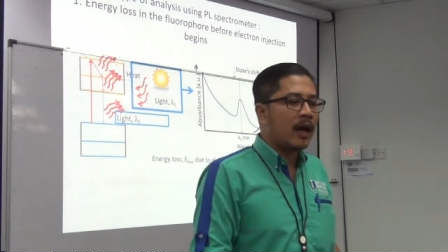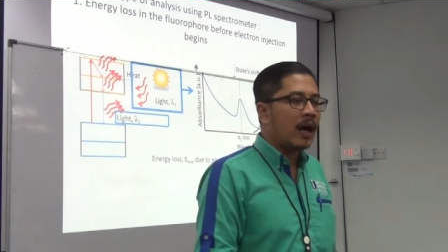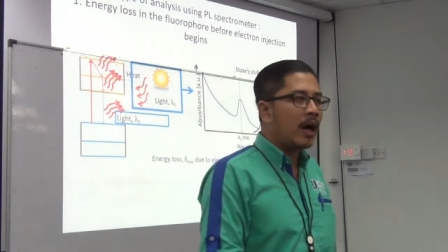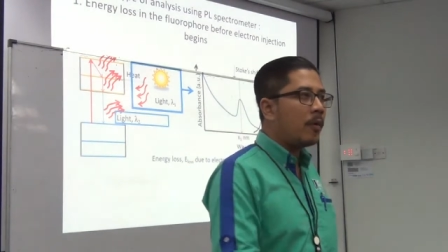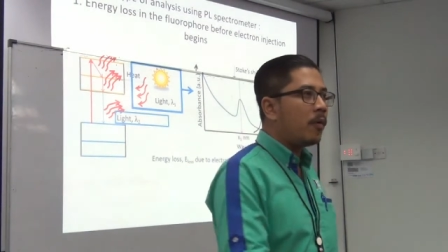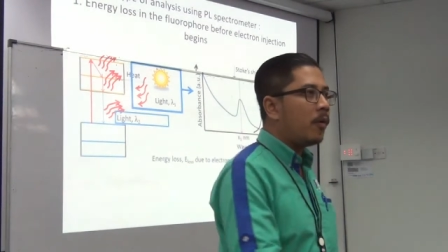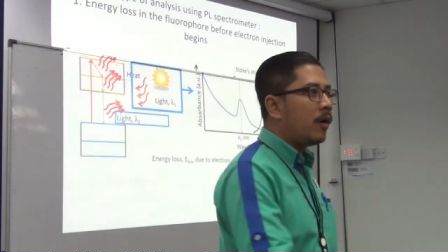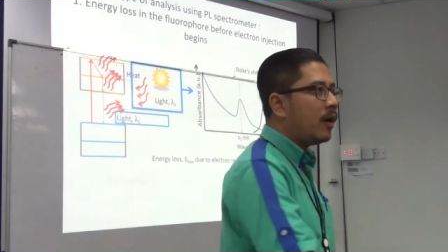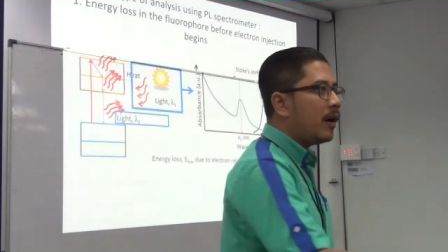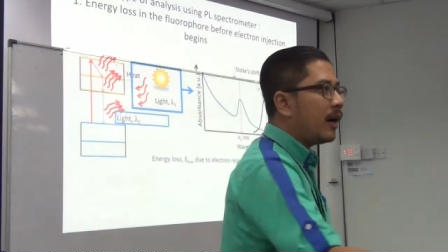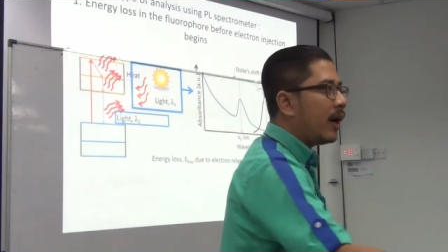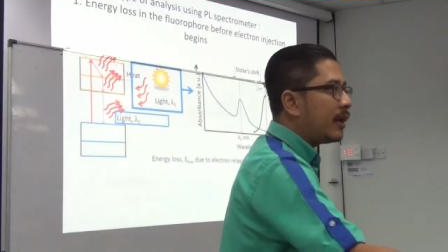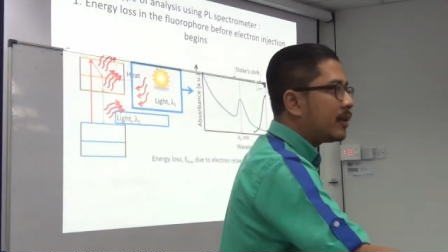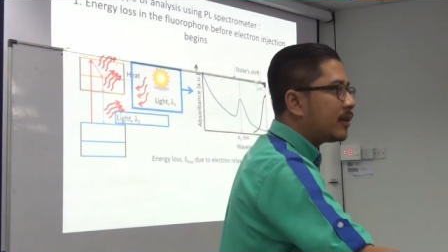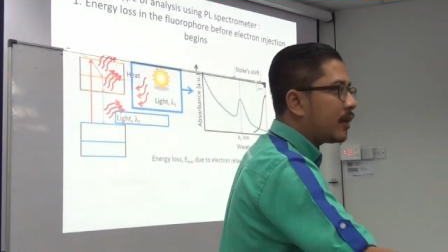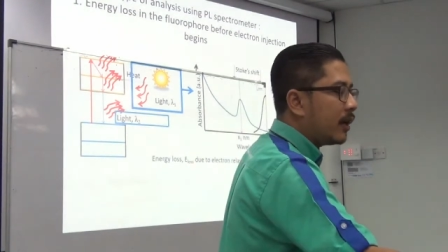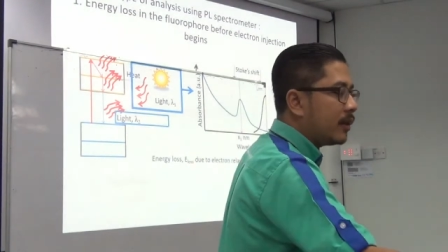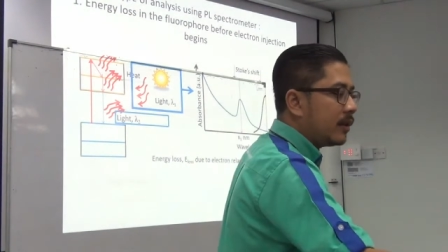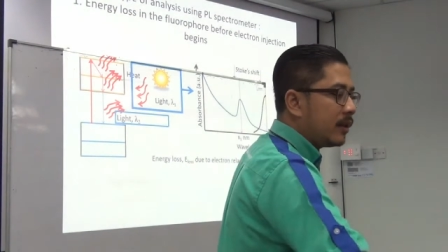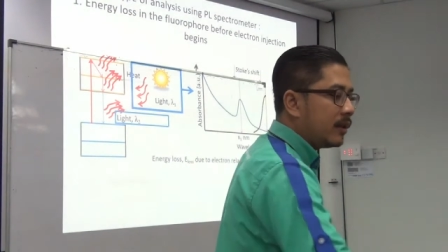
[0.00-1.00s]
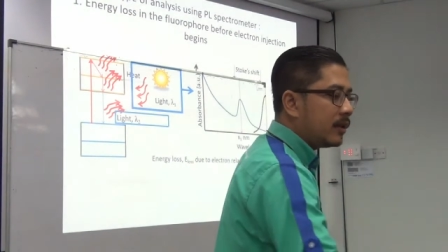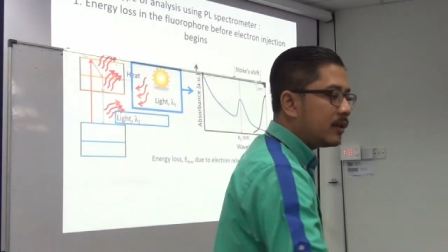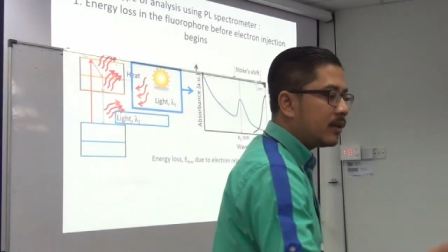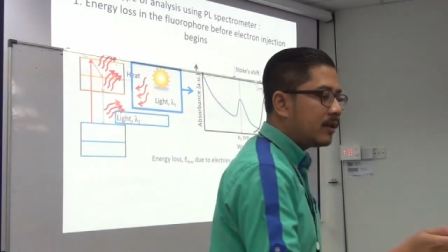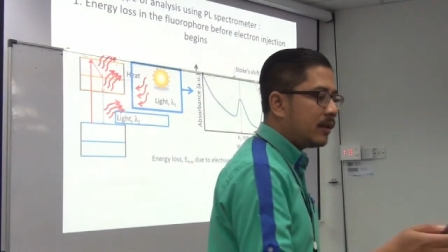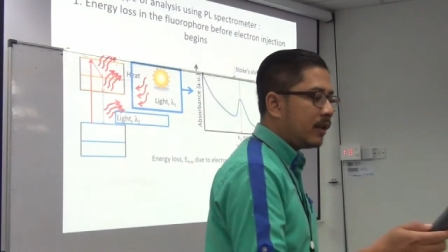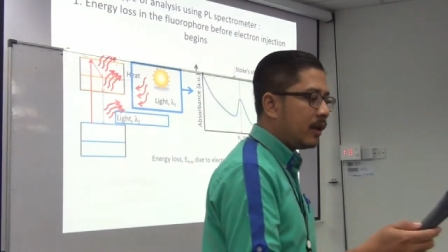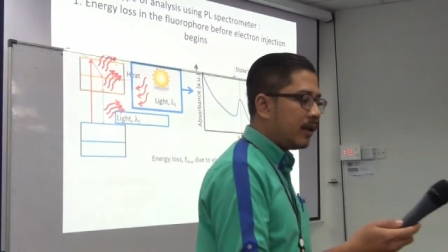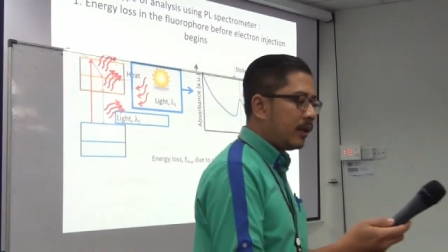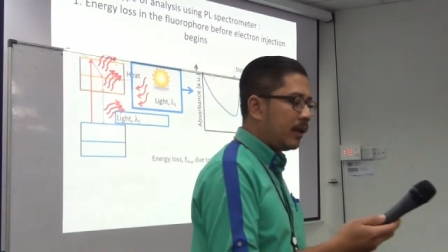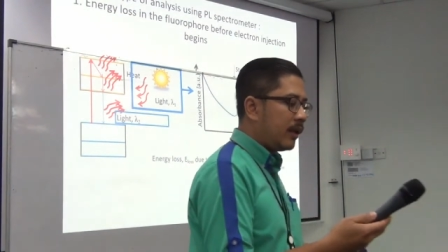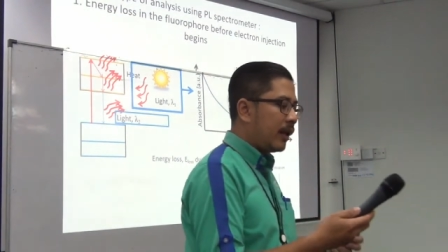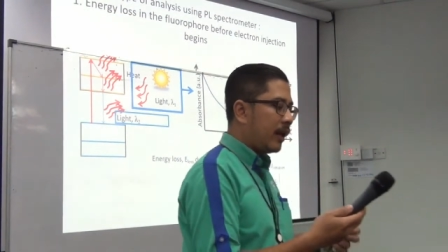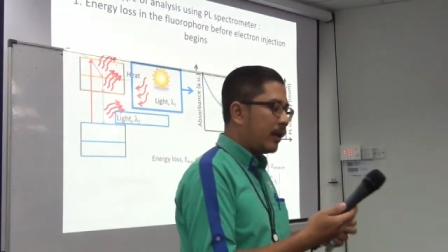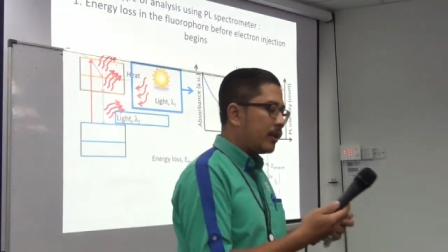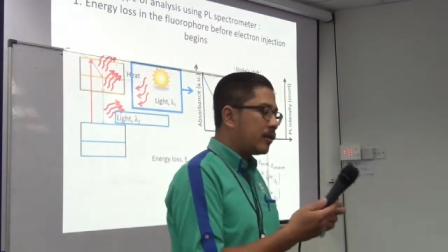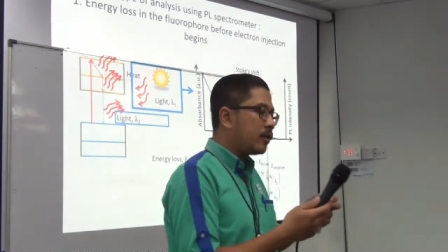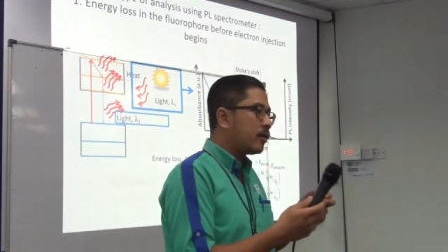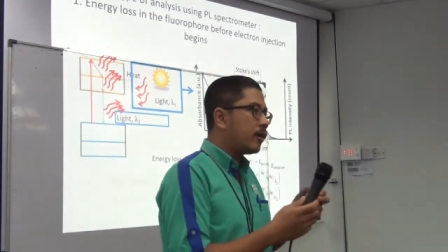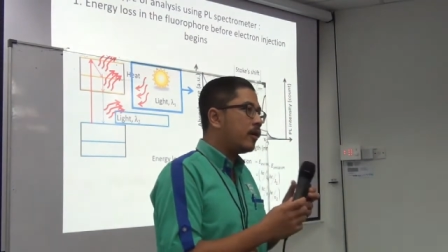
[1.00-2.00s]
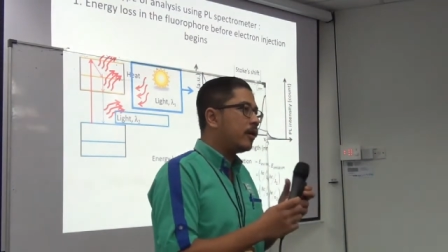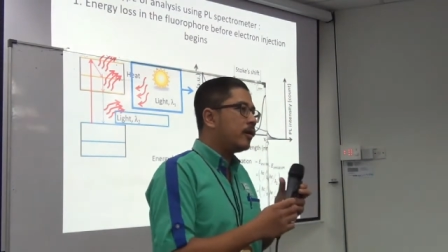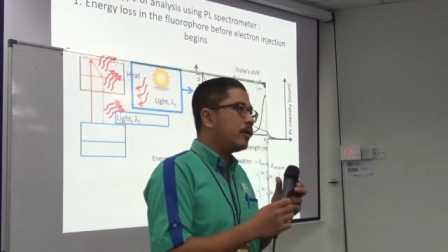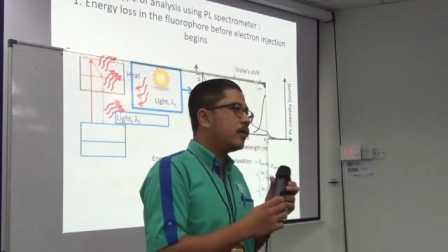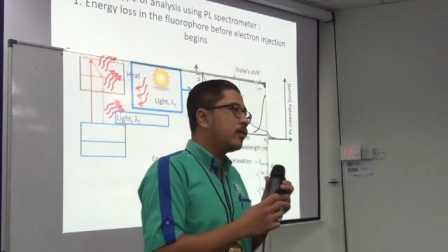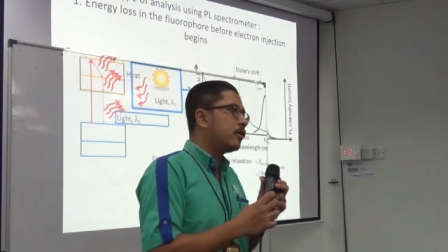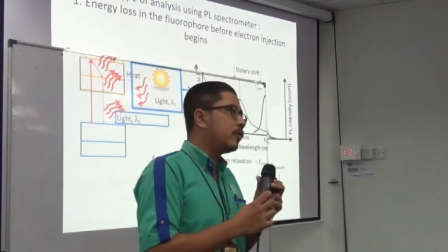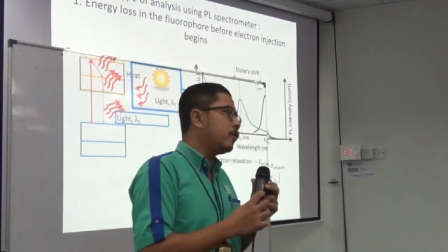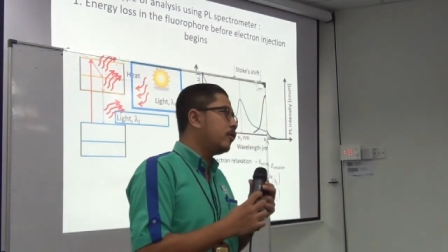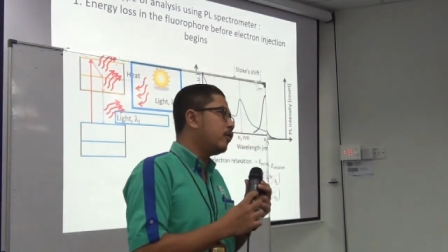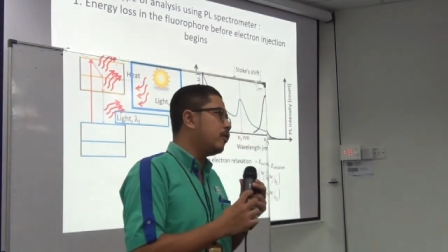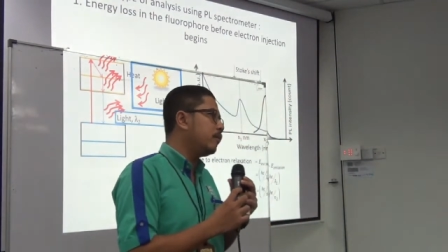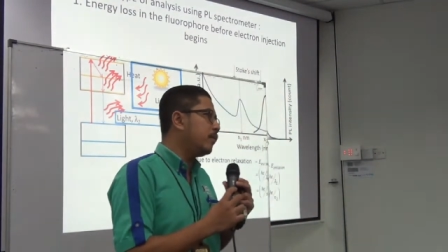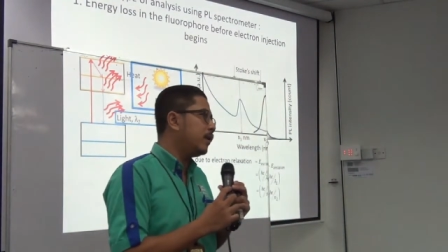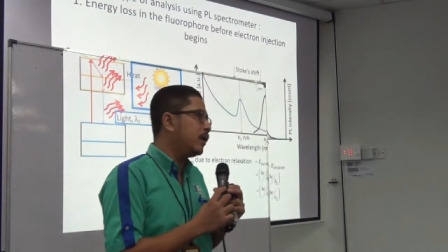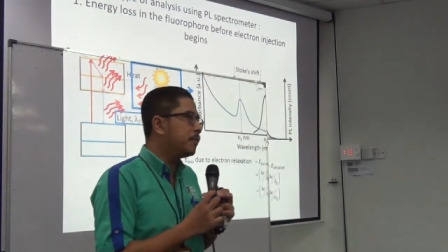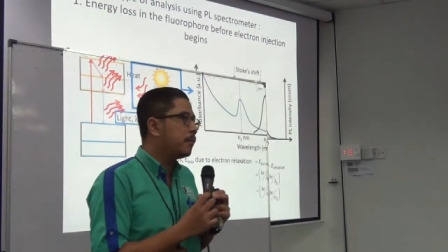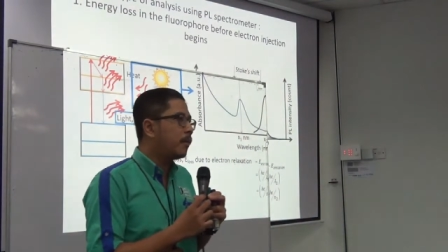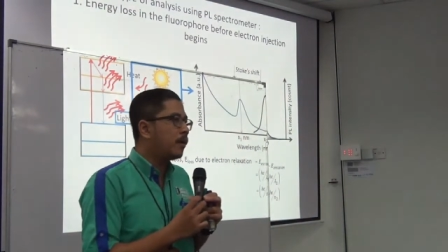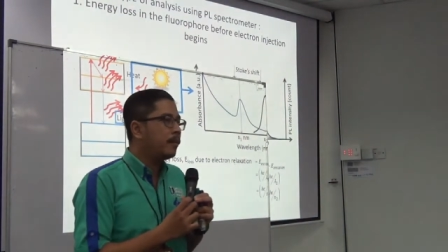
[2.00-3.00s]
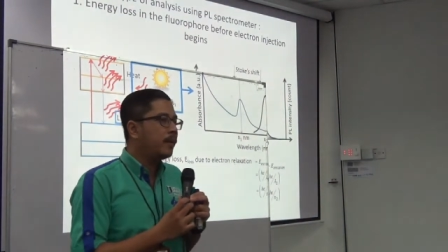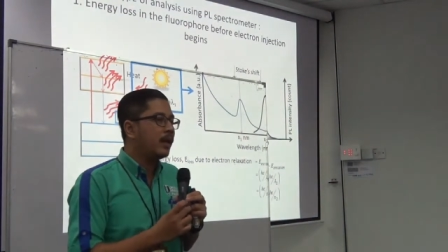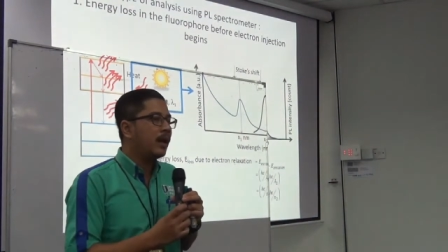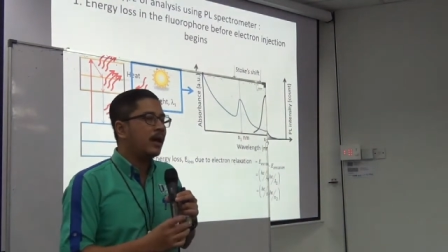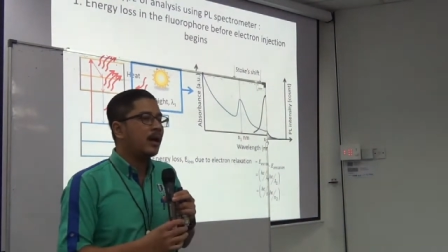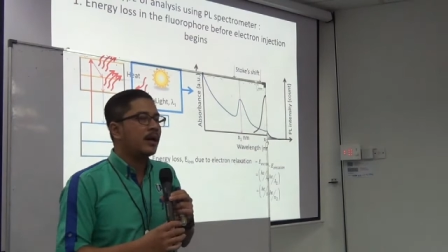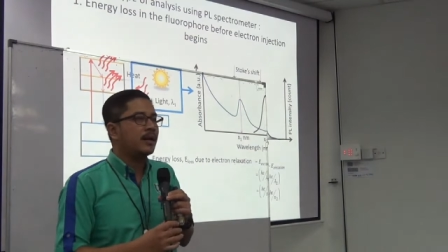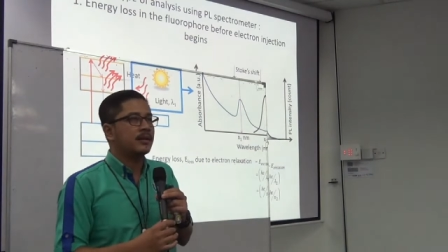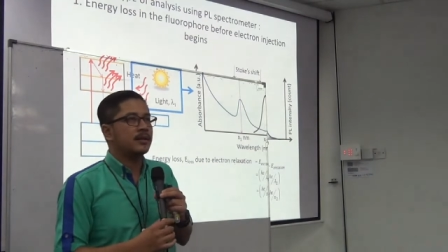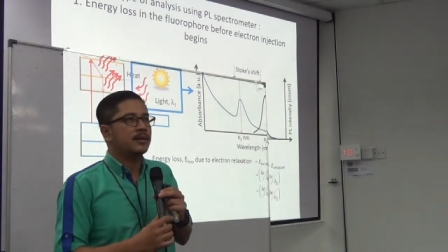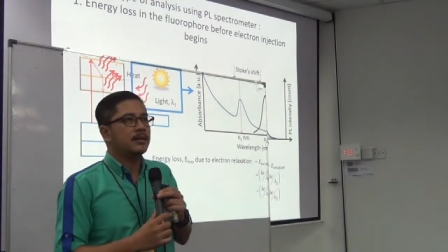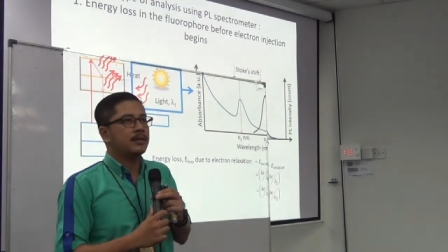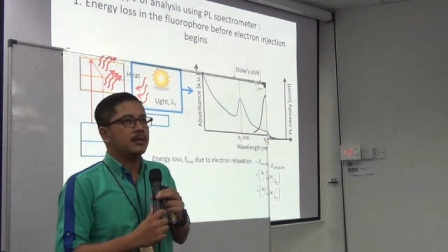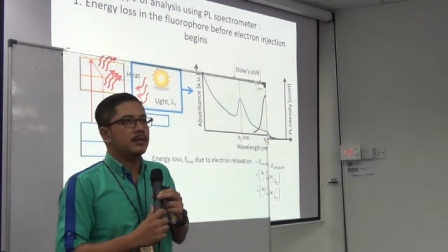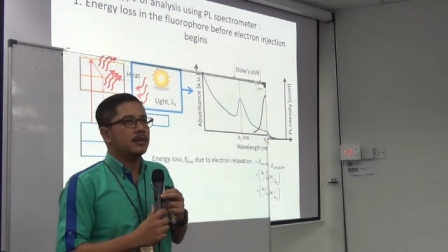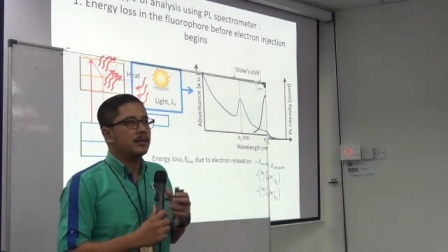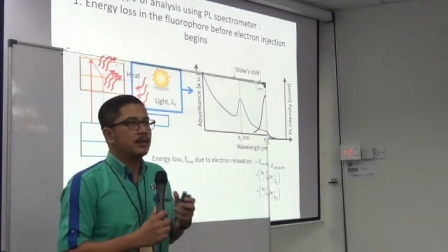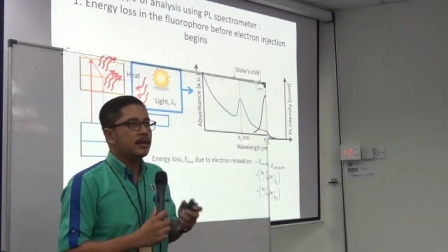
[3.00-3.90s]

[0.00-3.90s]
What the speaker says: our excited state electron could be mobilized.